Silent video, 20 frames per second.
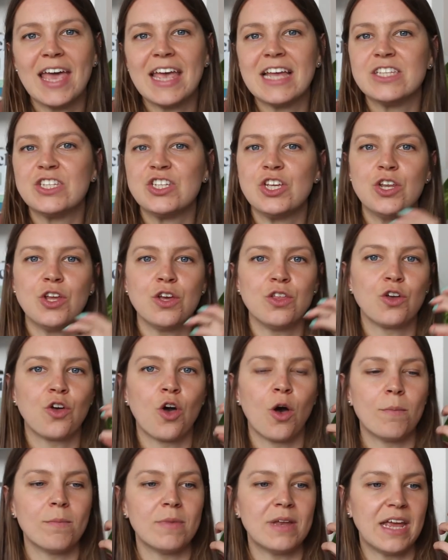It's, you know, the
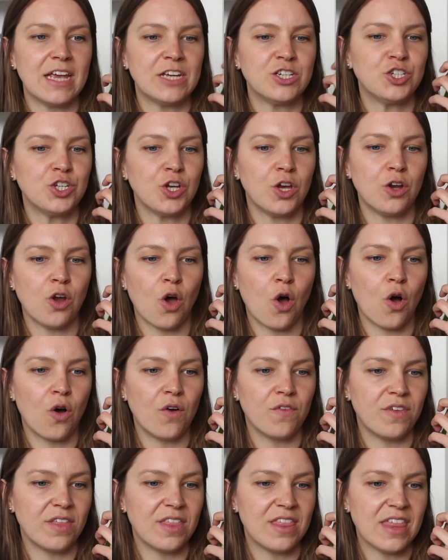combination
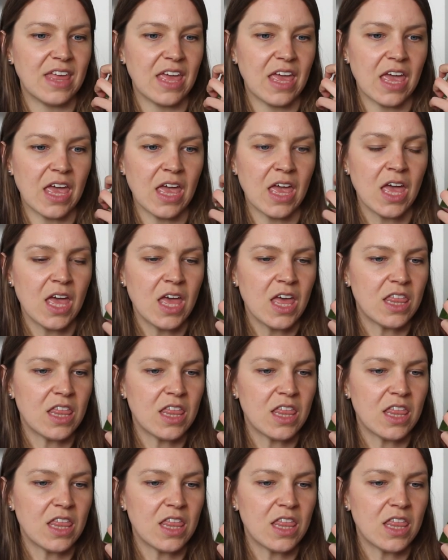of the